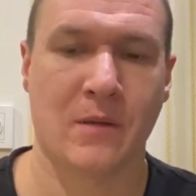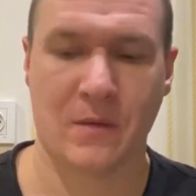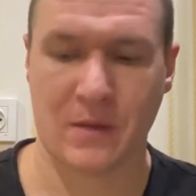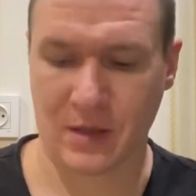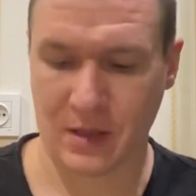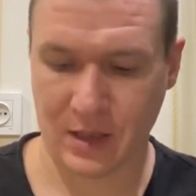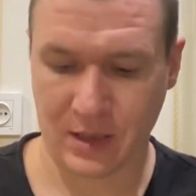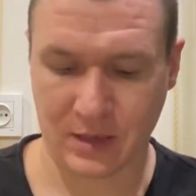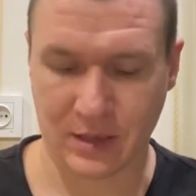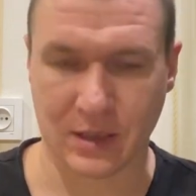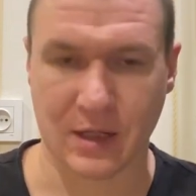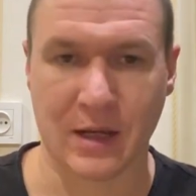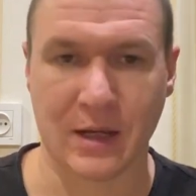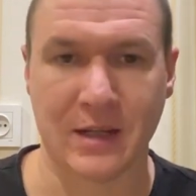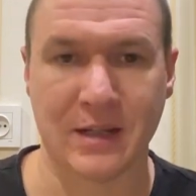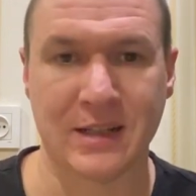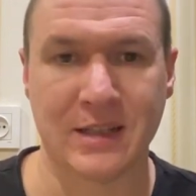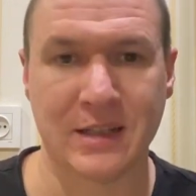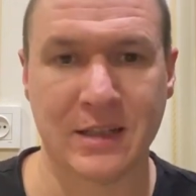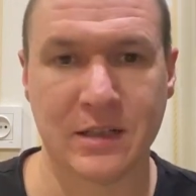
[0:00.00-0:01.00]
that
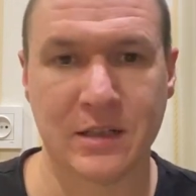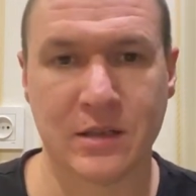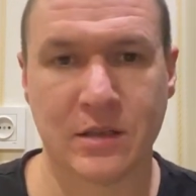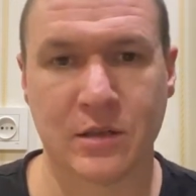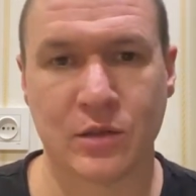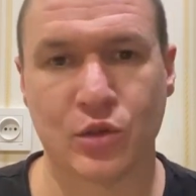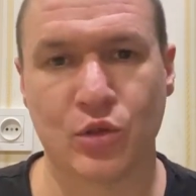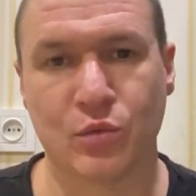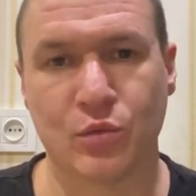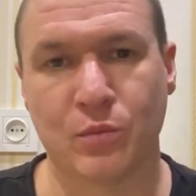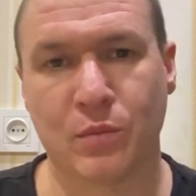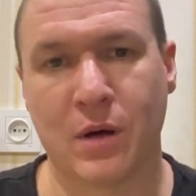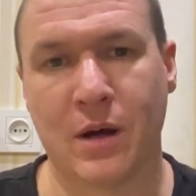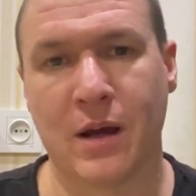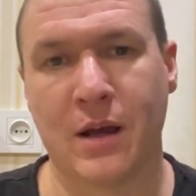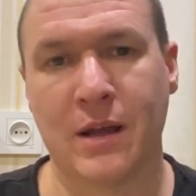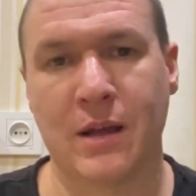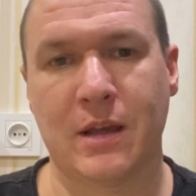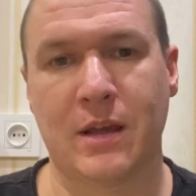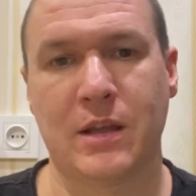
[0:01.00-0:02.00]
I need to
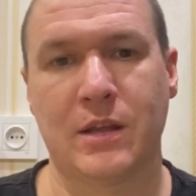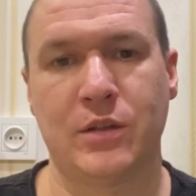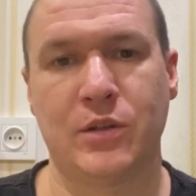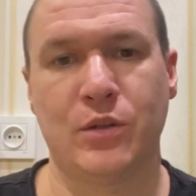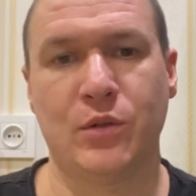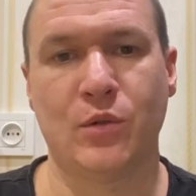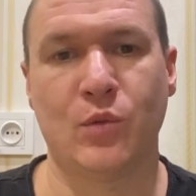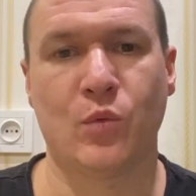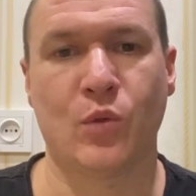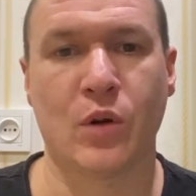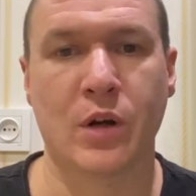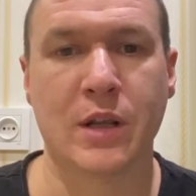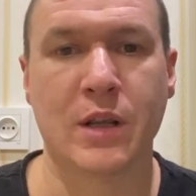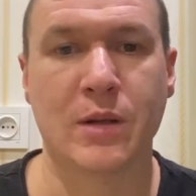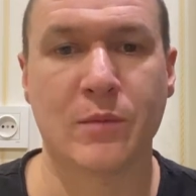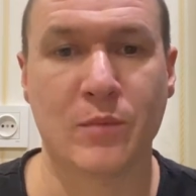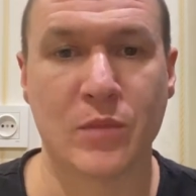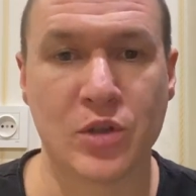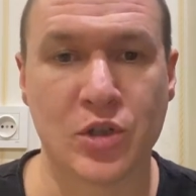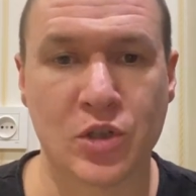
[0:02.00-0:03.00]
buy a new
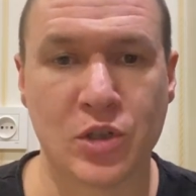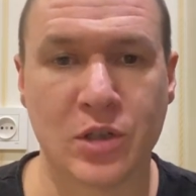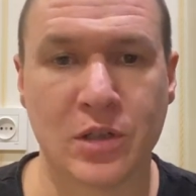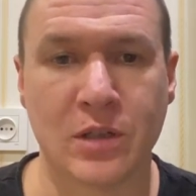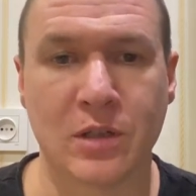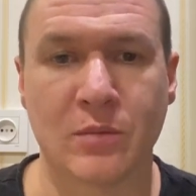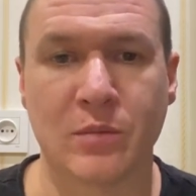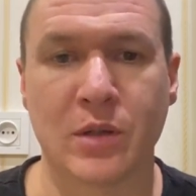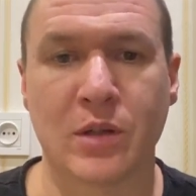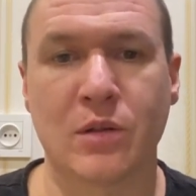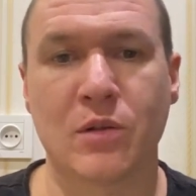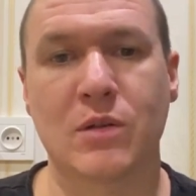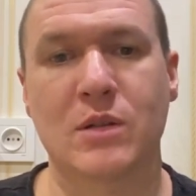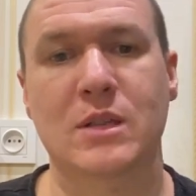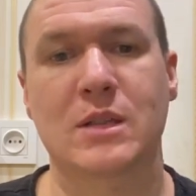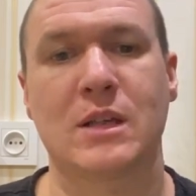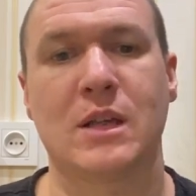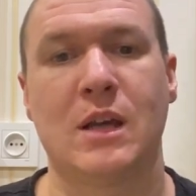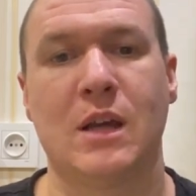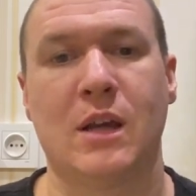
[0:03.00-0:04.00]
working machine
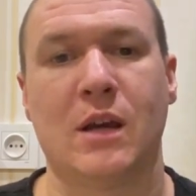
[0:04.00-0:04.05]
because